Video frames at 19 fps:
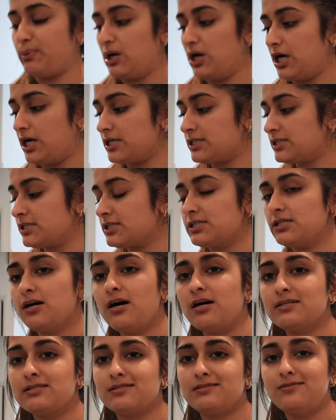pasta
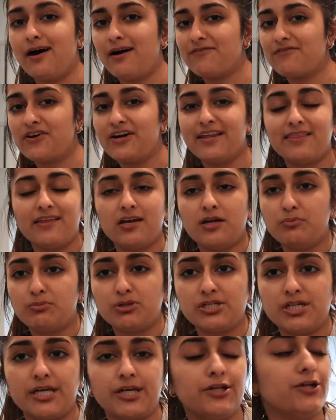sauce, not for anything in
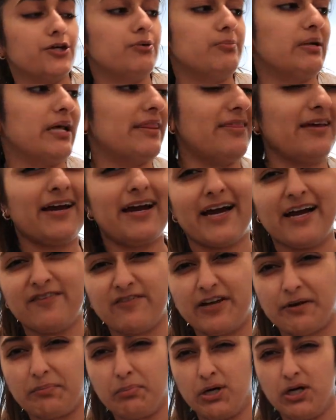particular, but I think I have
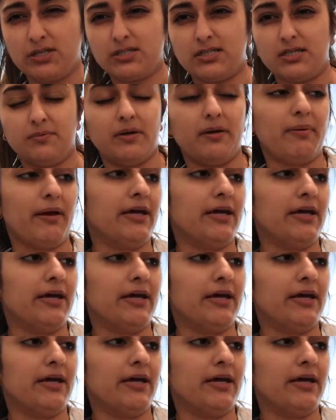like pasta in my